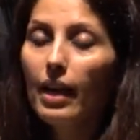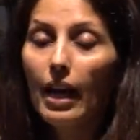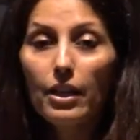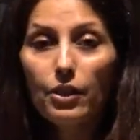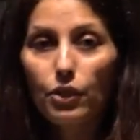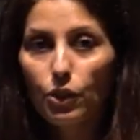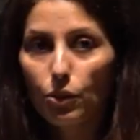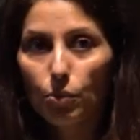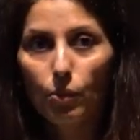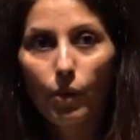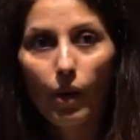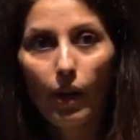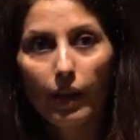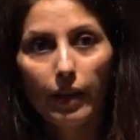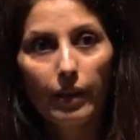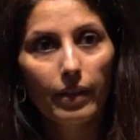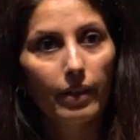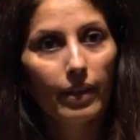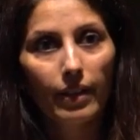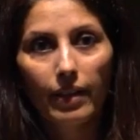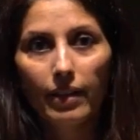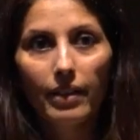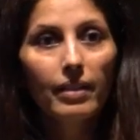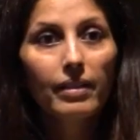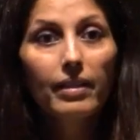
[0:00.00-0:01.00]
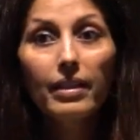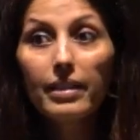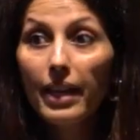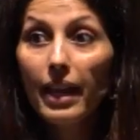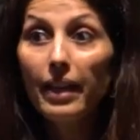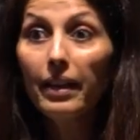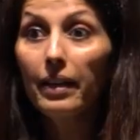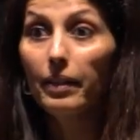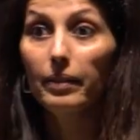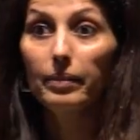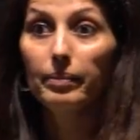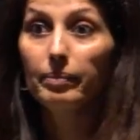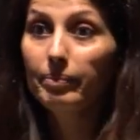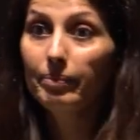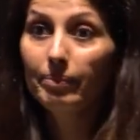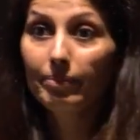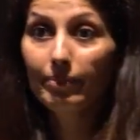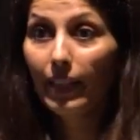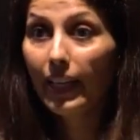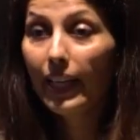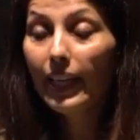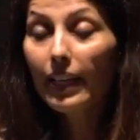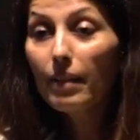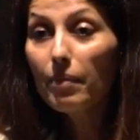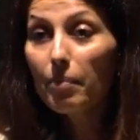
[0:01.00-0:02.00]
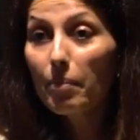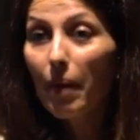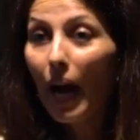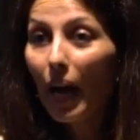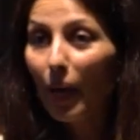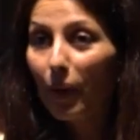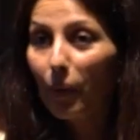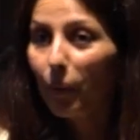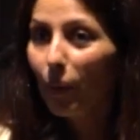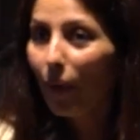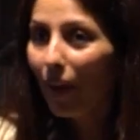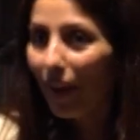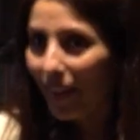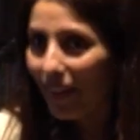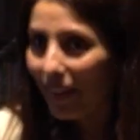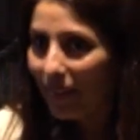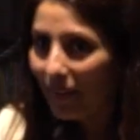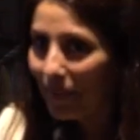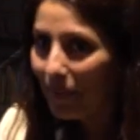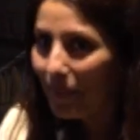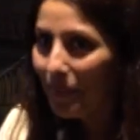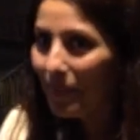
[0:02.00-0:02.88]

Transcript: I just want the data in my way,